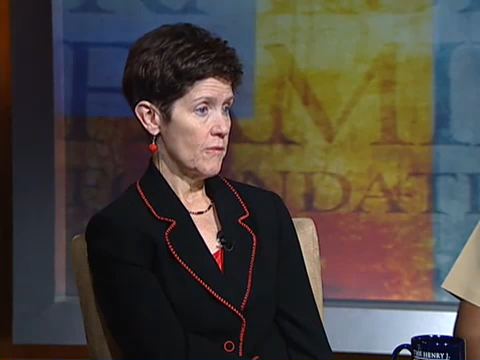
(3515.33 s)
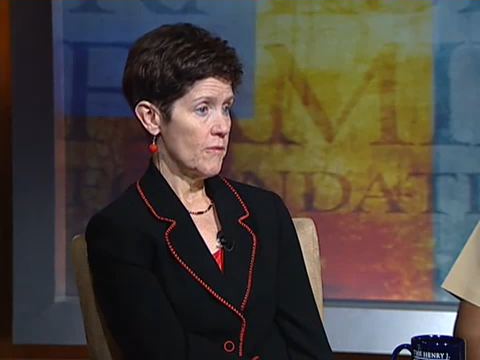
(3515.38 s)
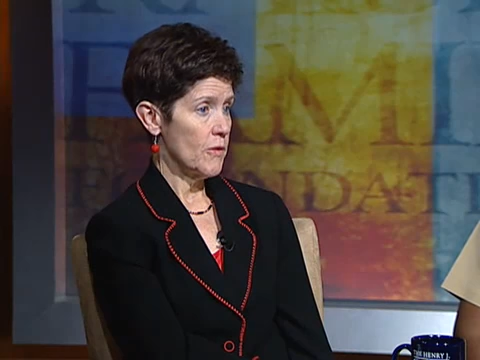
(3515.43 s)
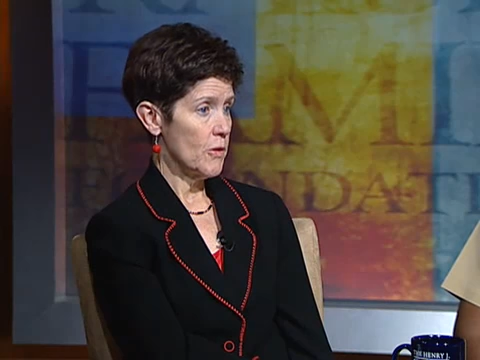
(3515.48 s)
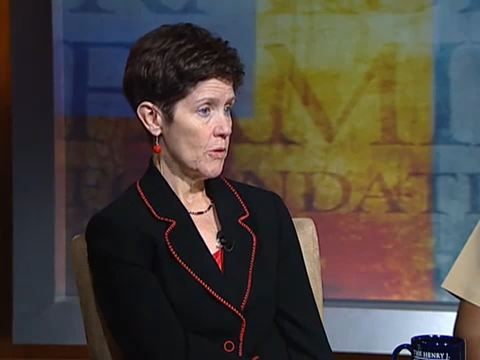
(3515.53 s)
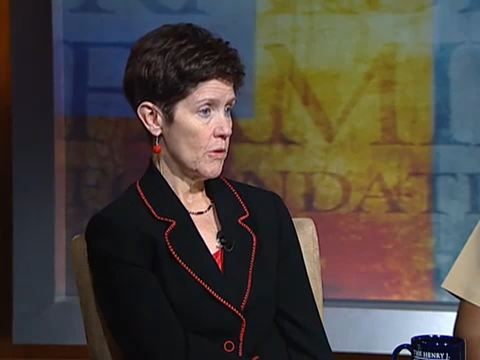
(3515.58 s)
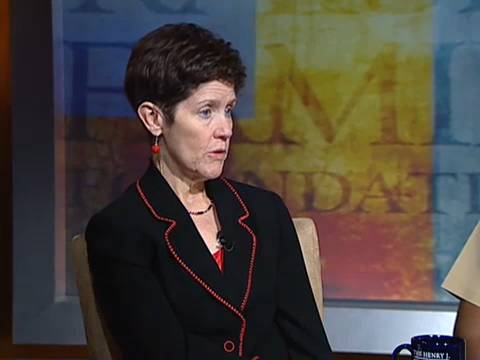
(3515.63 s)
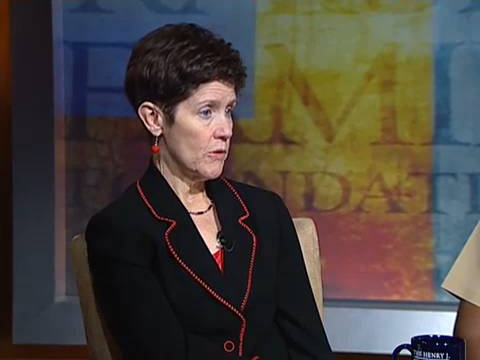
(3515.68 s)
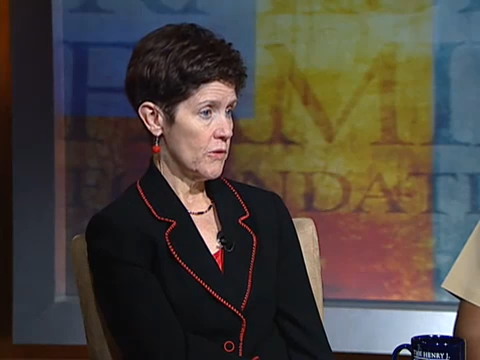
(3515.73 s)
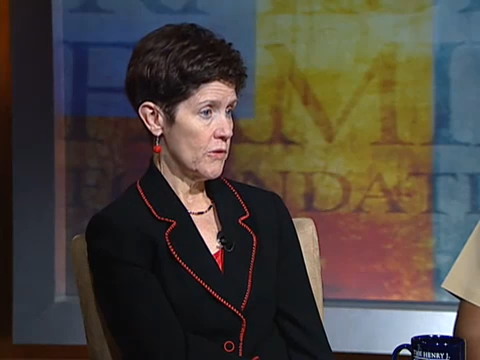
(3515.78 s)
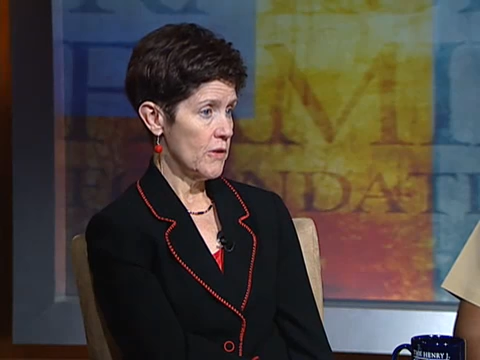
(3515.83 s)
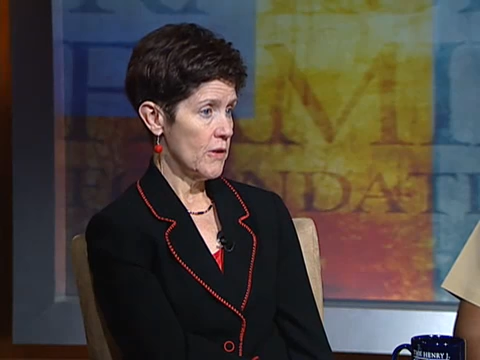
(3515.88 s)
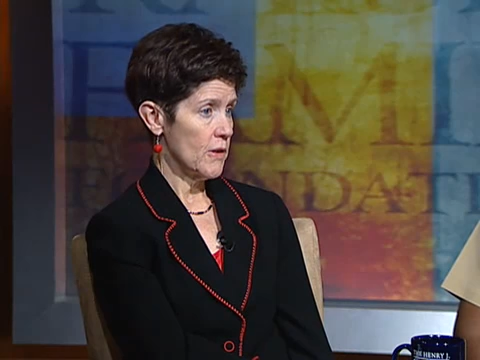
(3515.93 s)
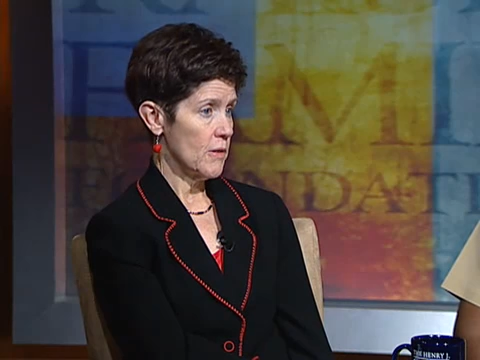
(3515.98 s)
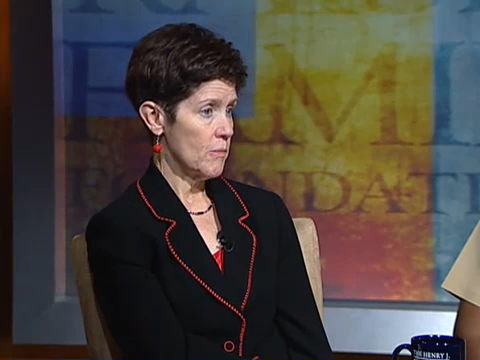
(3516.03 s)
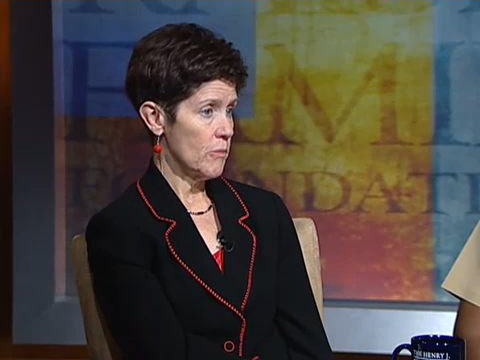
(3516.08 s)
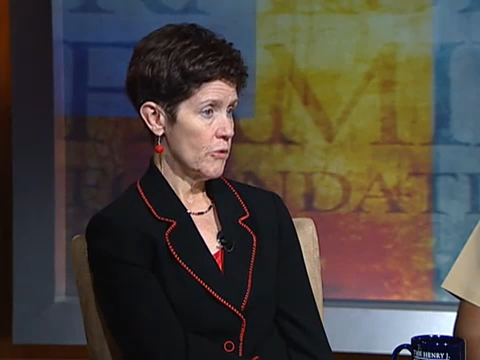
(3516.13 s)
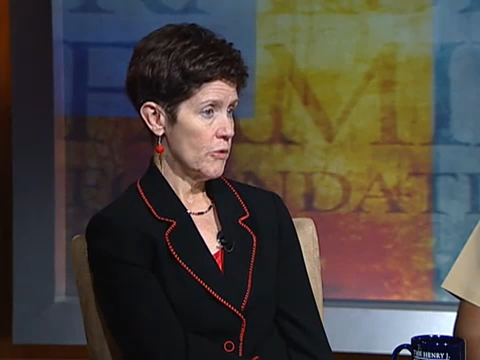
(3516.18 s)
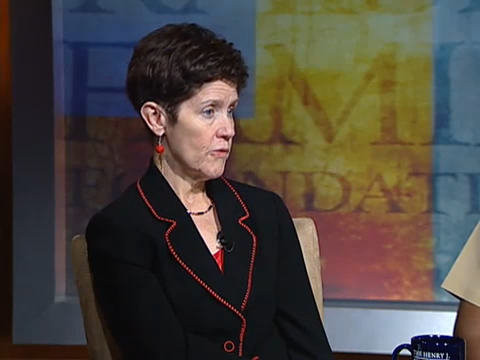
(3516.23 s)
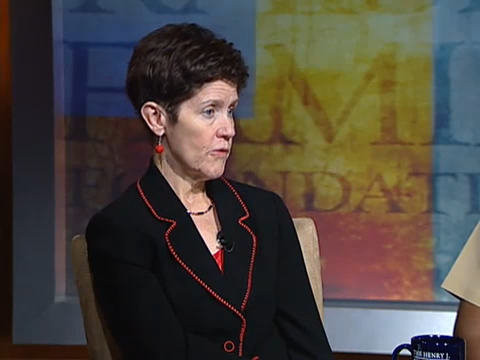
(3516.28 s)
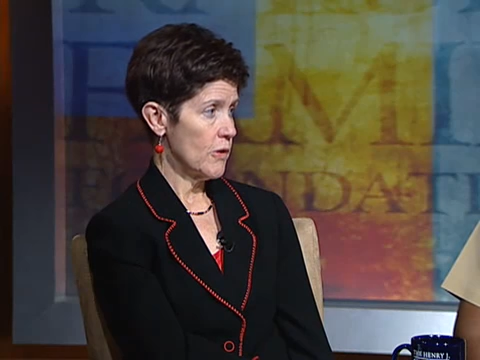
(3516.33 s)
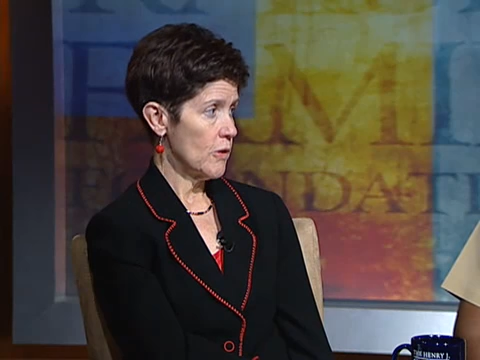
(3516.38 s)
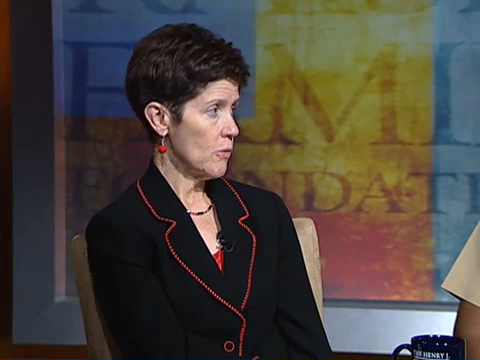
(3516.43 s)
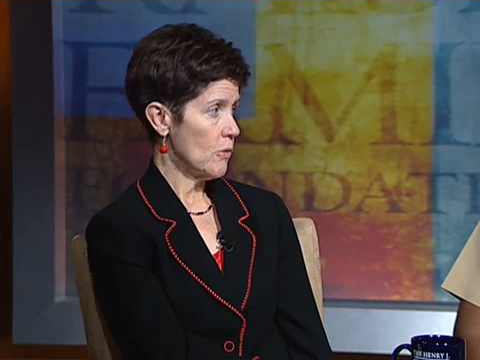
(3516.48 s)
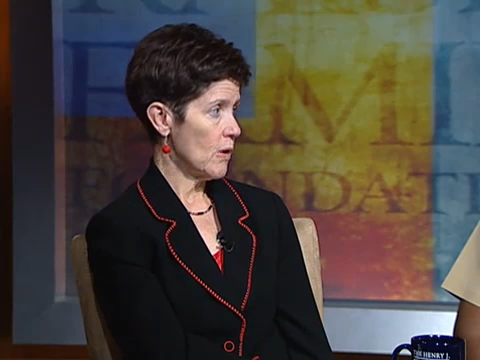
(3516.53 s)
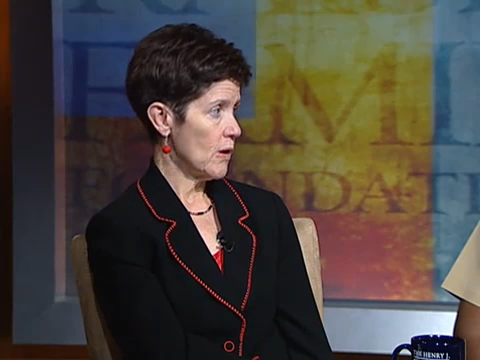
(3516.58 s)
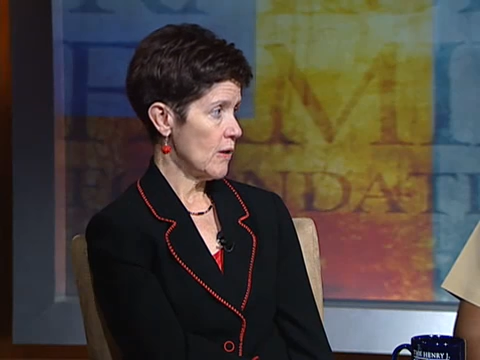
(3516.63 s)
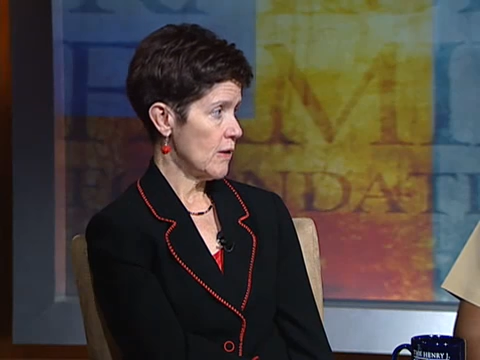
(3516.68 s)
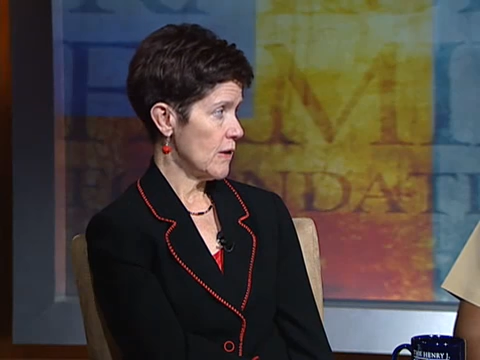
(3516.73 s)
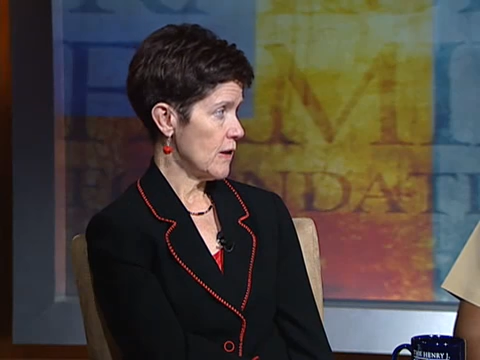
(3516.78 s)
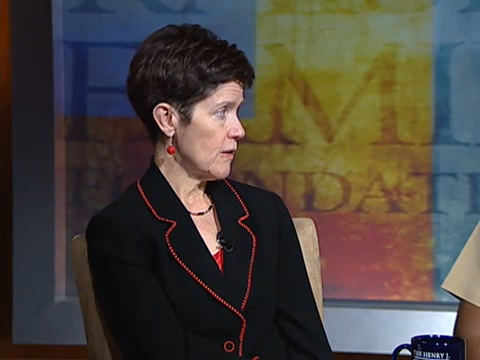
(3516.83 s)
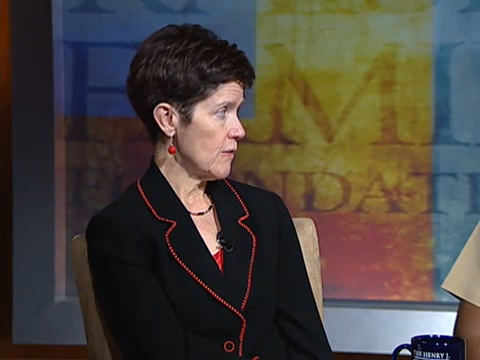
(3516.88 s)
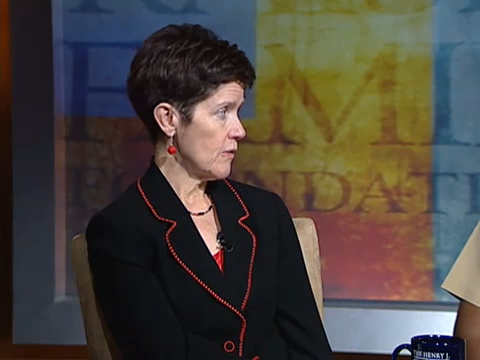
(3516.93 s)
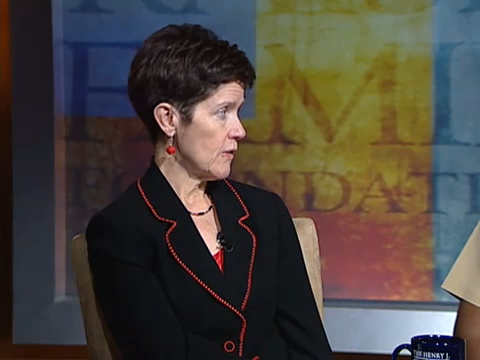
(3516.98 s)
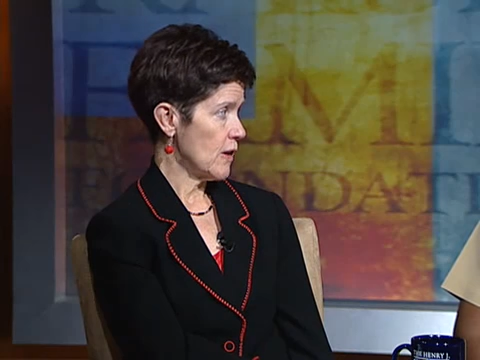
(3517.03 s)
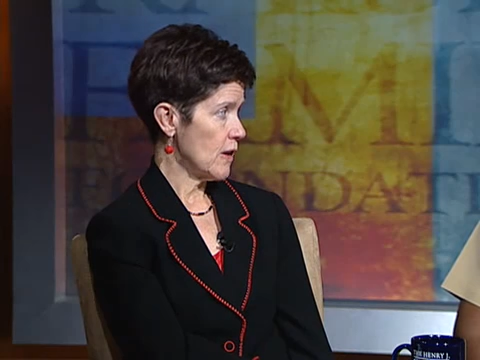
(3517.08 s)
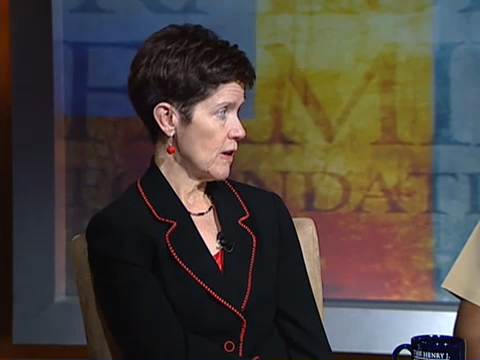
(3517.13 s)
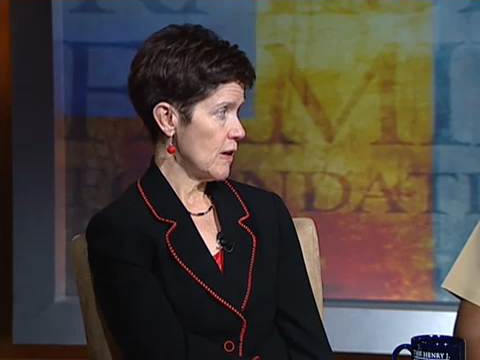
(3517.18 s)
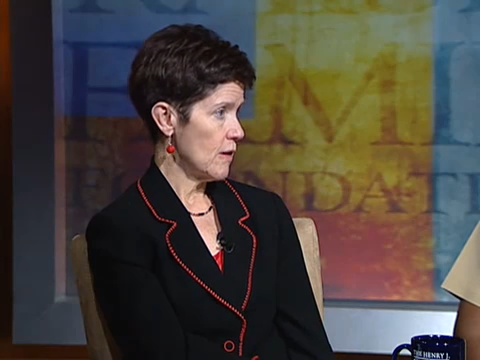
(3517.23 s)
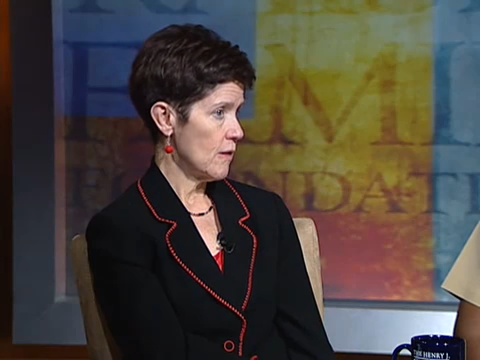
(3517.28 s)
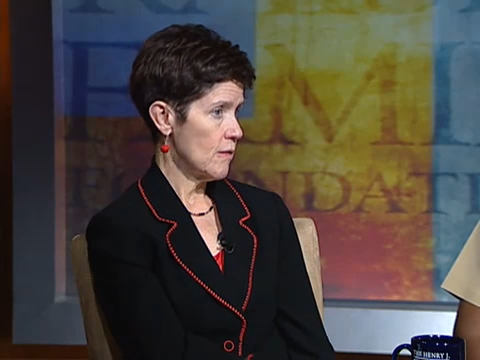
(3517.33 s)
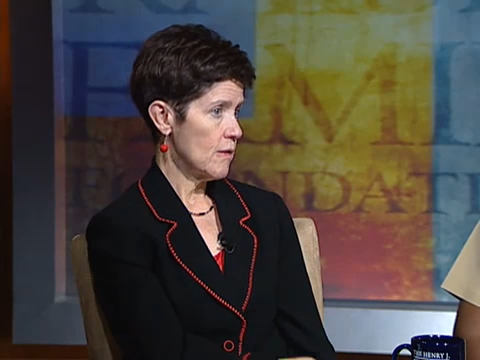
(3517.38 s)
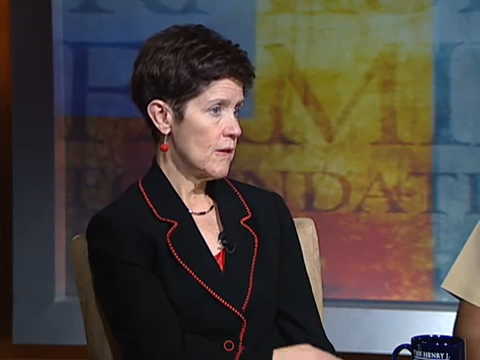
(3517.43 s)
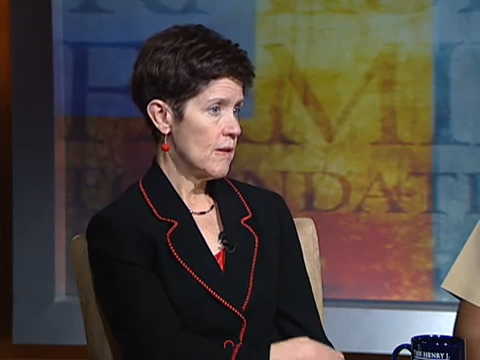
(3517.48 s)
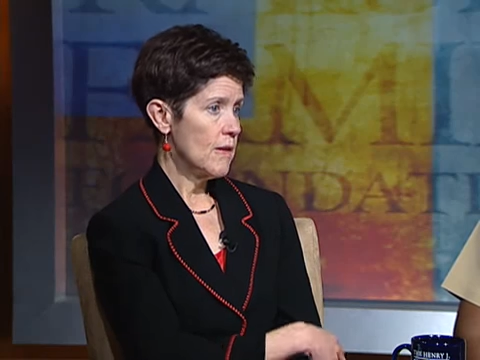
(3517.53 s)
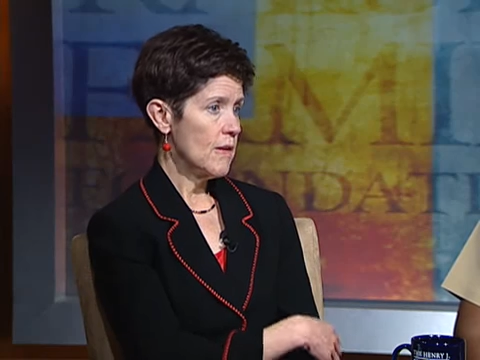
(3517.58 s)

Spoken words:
focused on improving quality of care